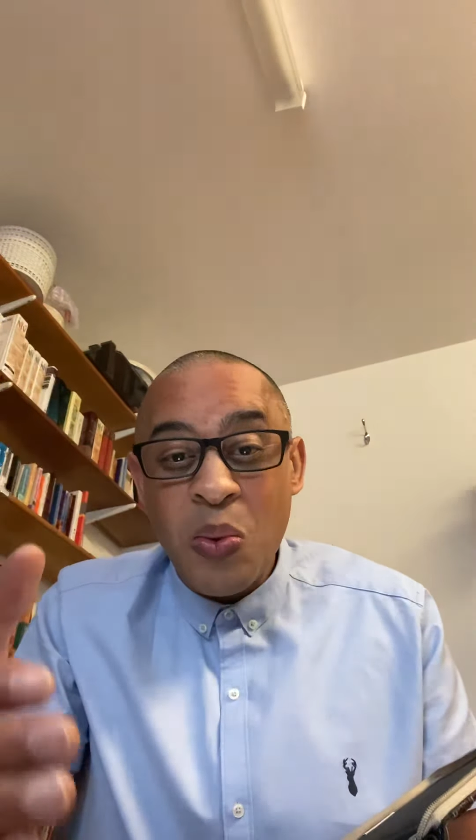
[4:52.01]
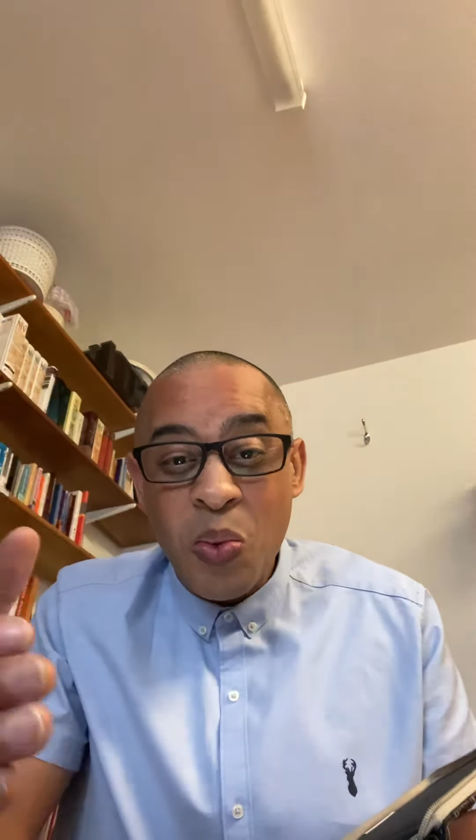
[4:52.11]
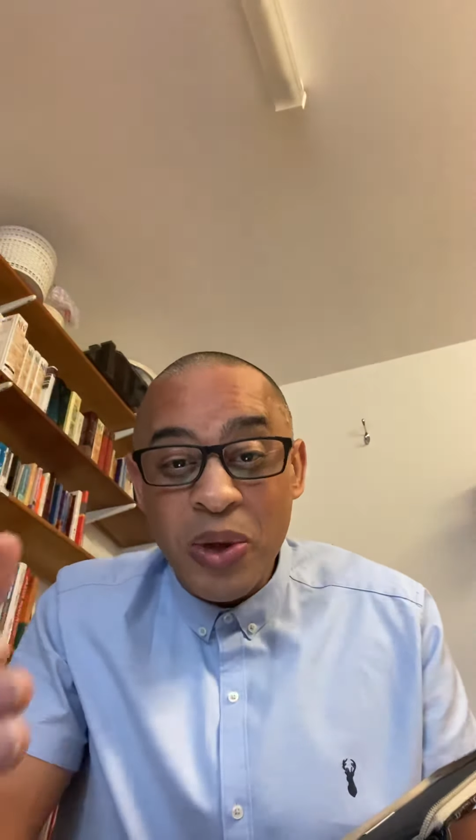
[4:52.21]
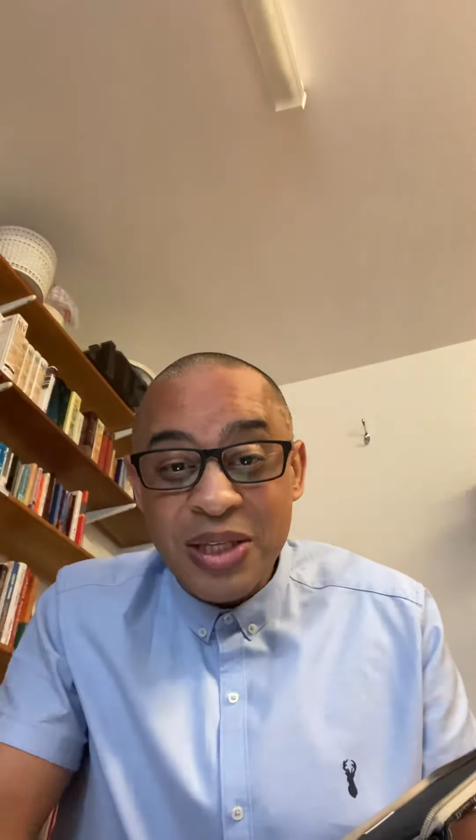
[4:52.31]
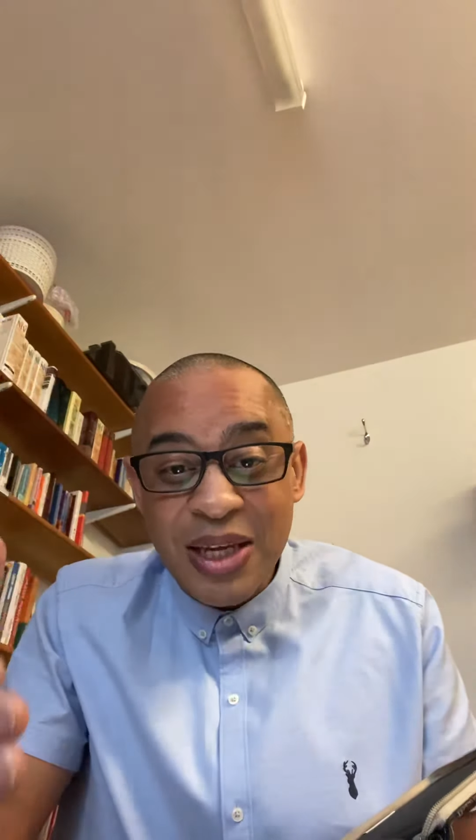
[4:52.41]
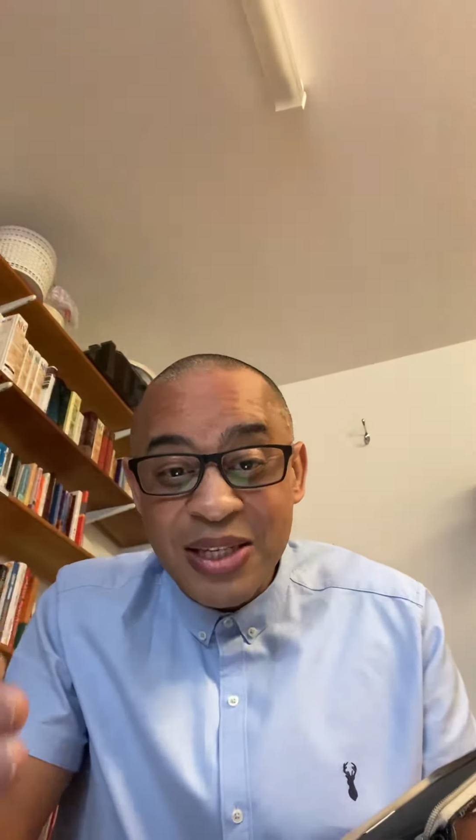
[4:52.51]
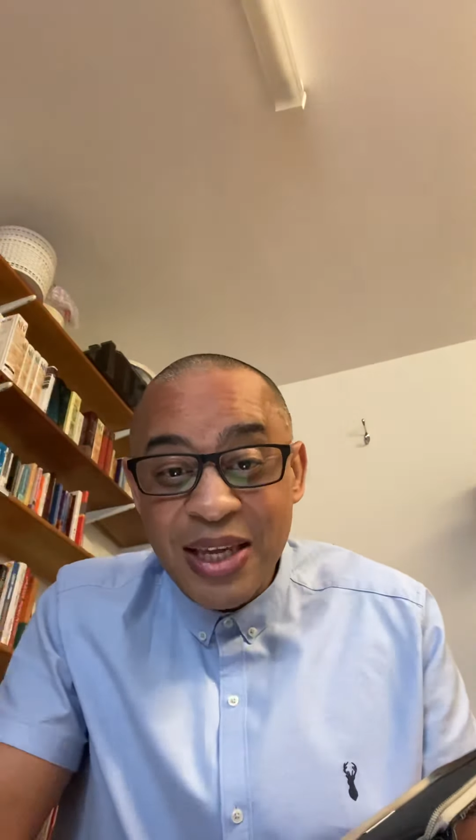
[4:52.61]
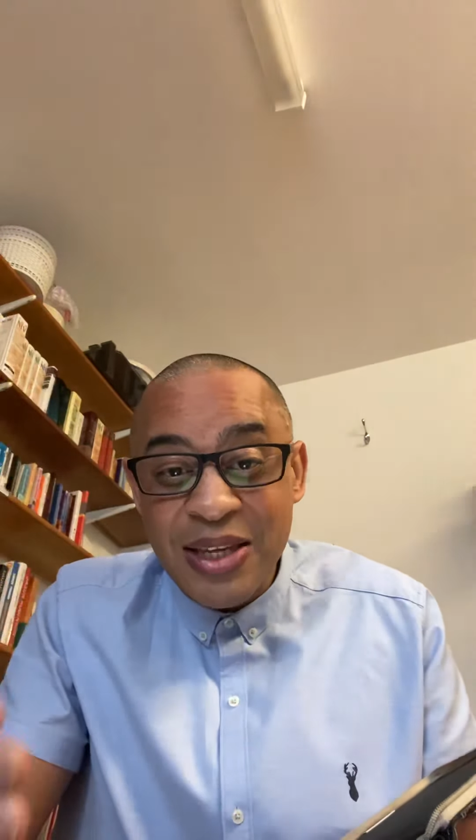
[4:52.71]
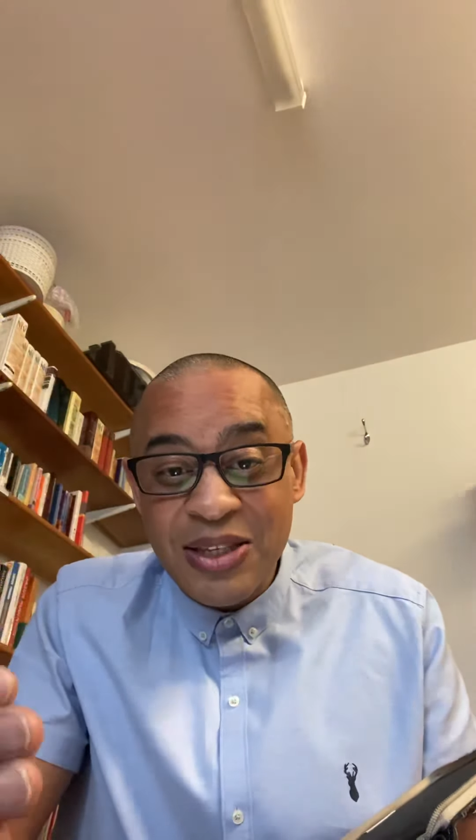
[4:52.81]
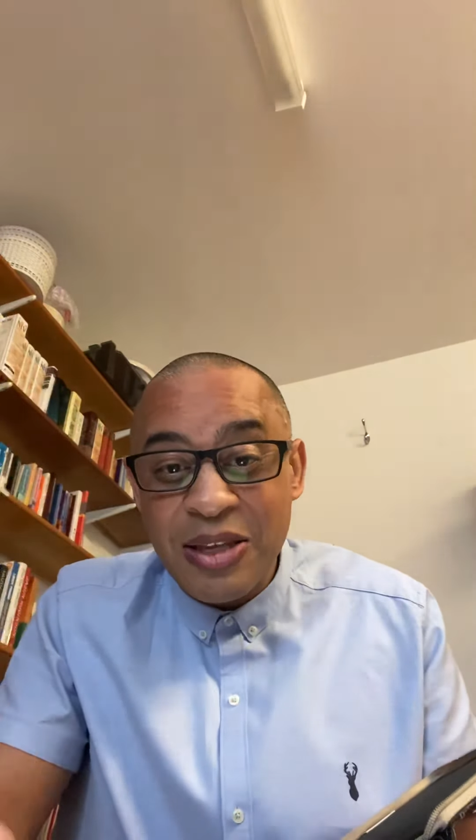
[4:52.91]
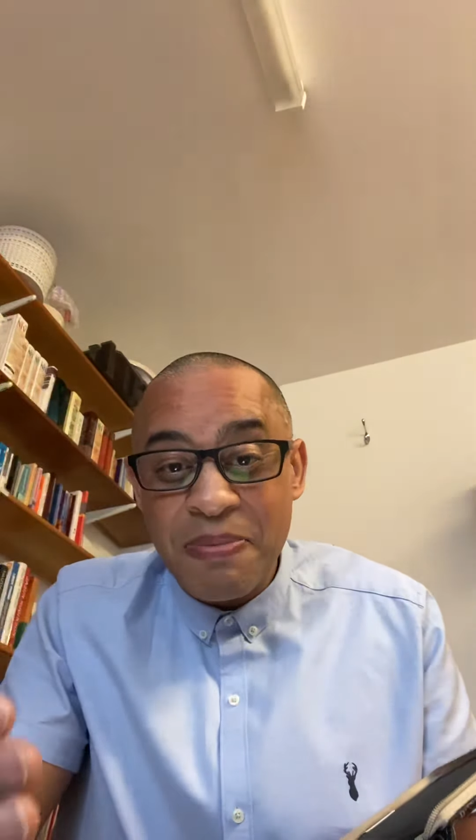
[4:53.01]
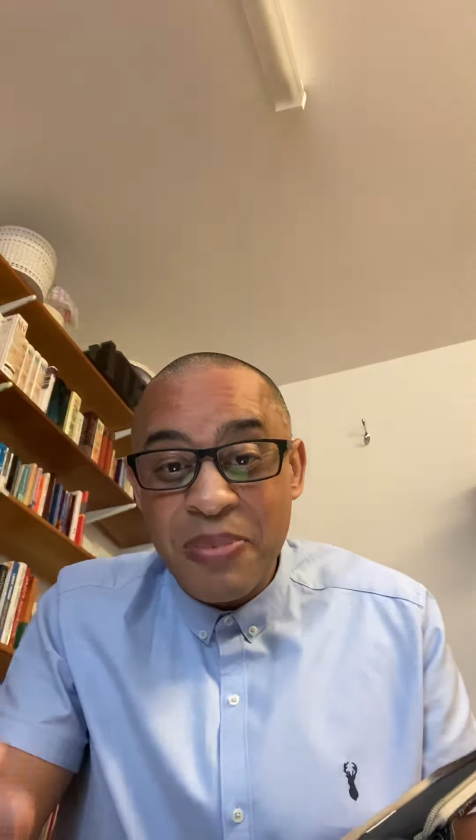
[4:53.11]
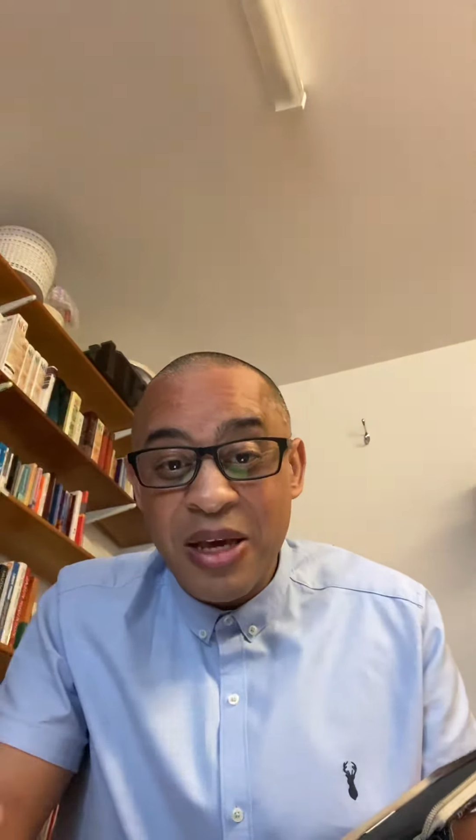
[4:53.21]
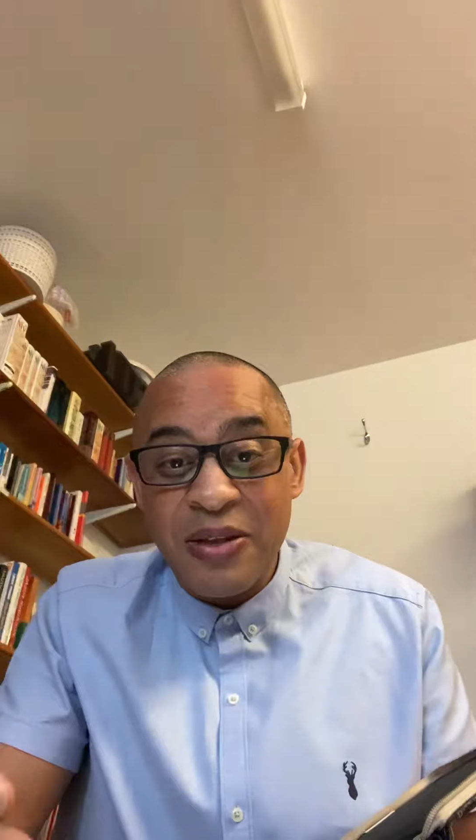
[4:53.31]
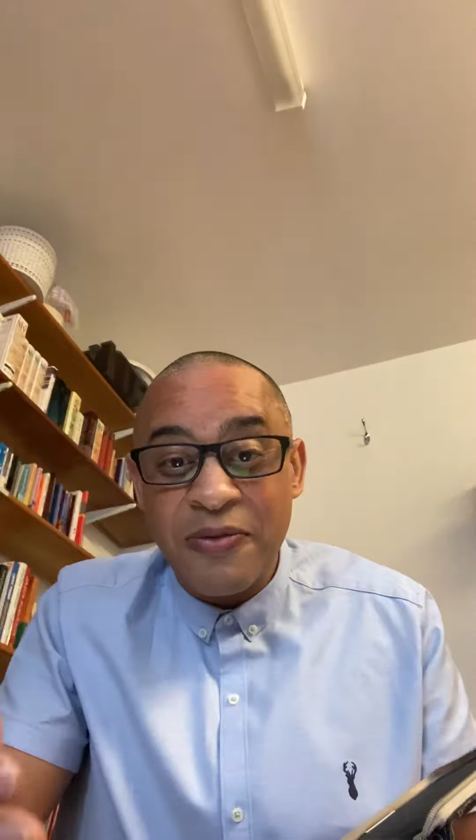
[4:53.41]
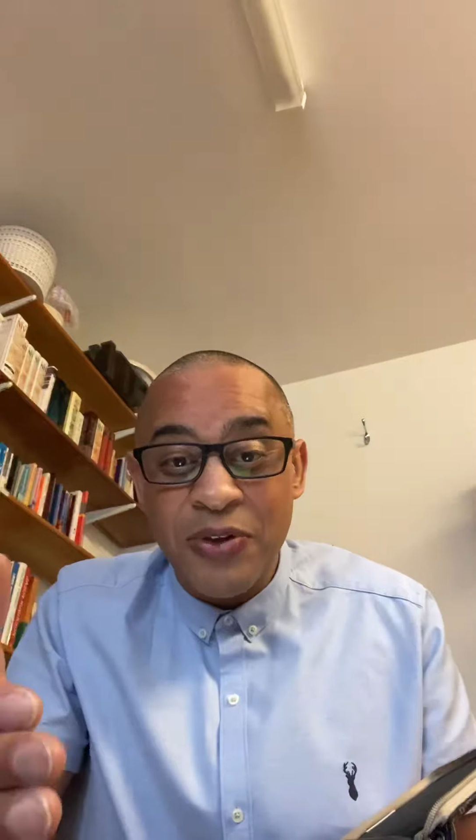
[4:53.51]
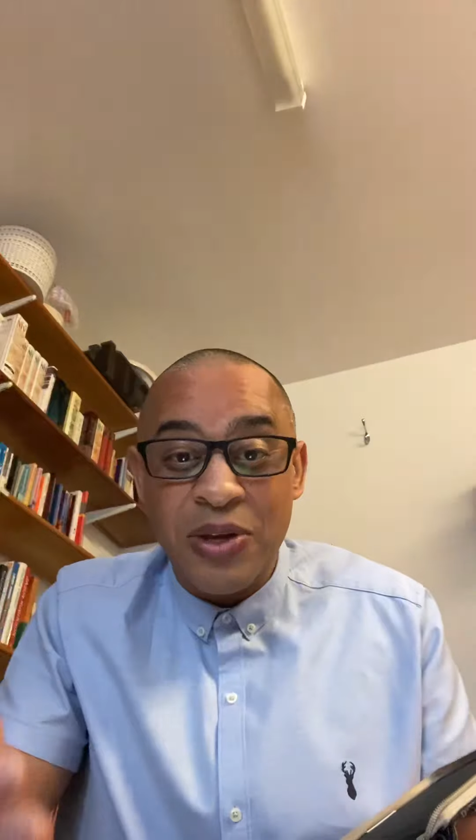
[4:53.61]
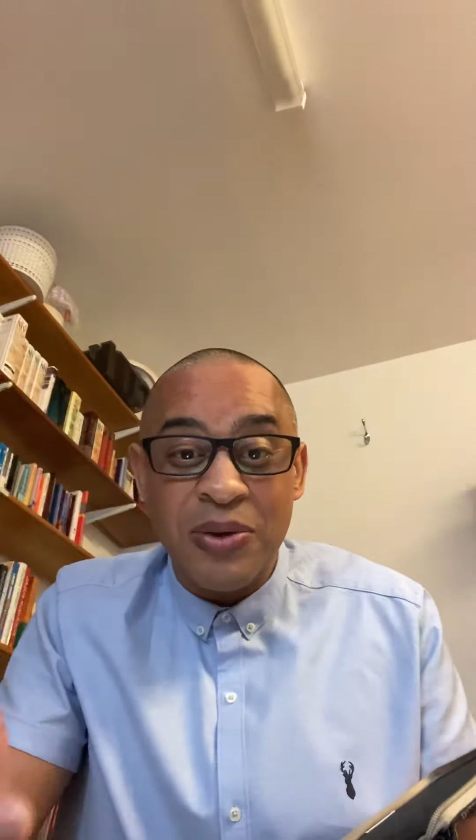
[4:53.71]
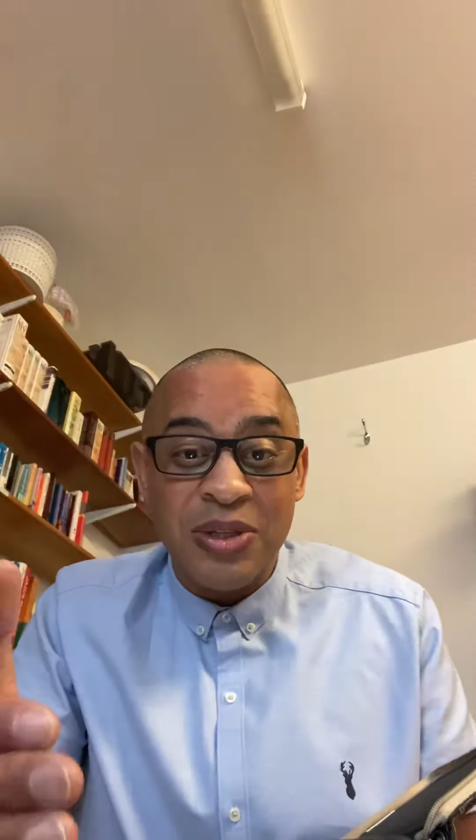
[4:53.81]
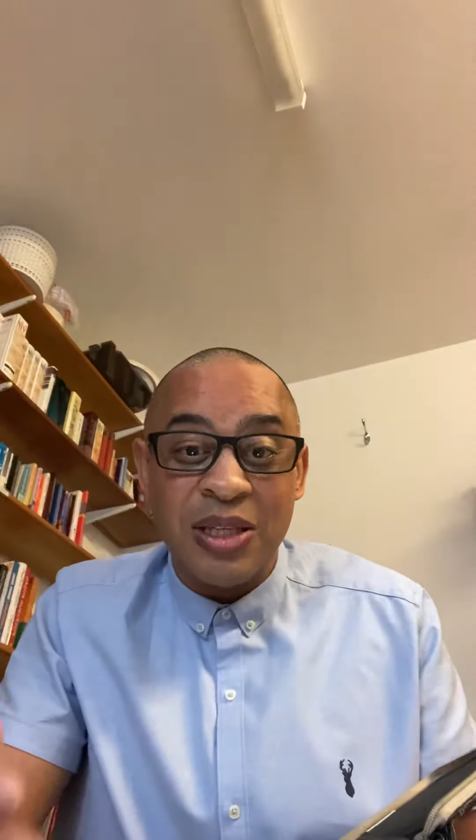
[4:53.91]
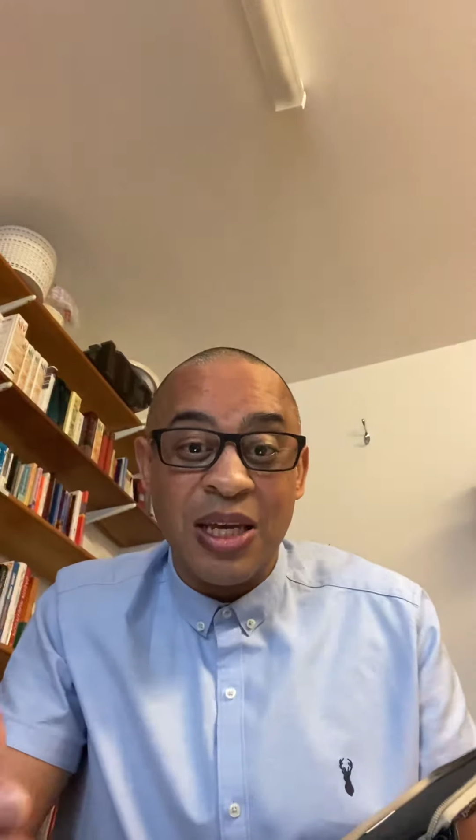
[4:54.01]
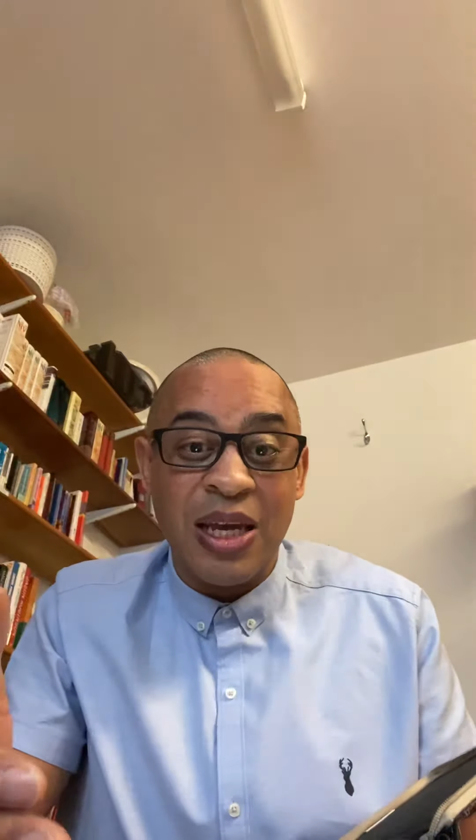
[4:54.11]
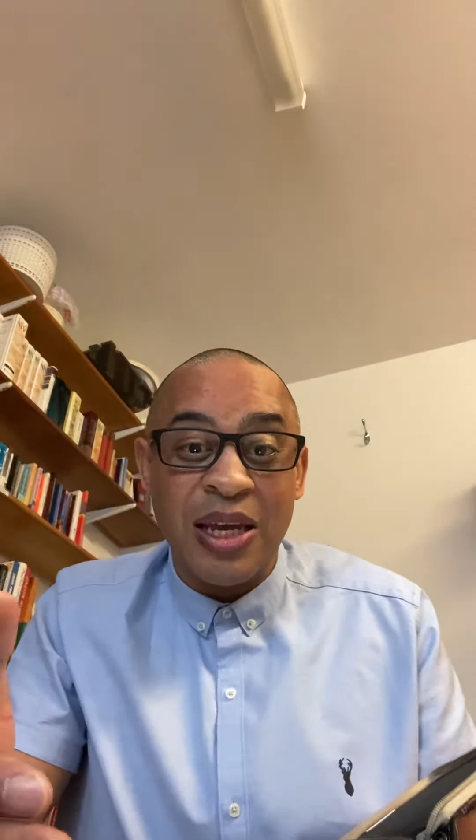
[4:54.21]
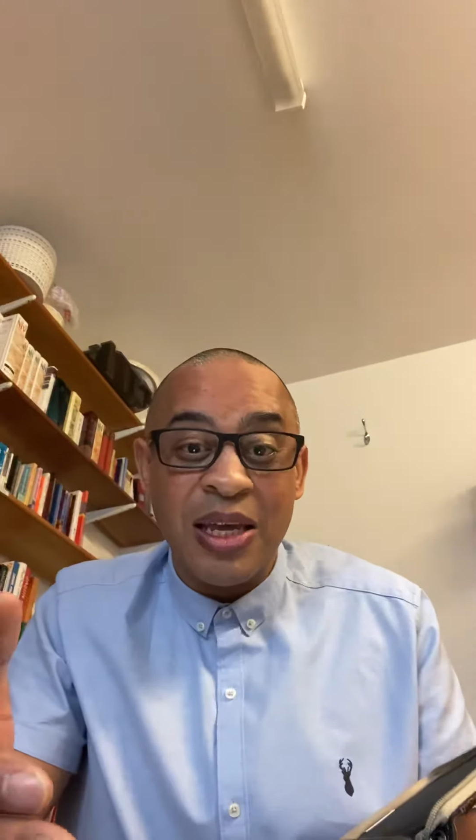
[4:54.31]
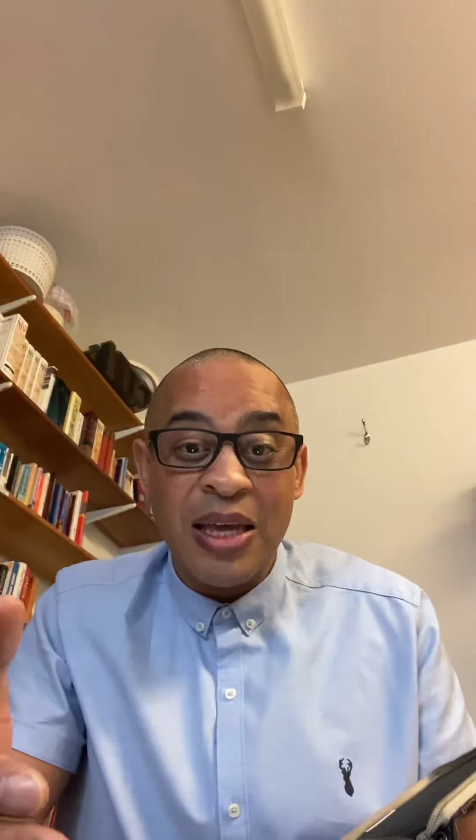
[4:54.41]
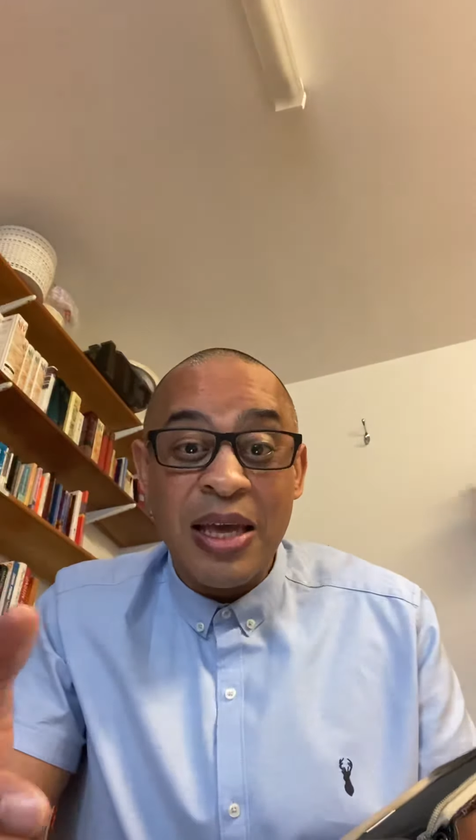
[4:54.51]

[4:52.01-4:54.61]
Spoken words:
What does Easter mean for you today?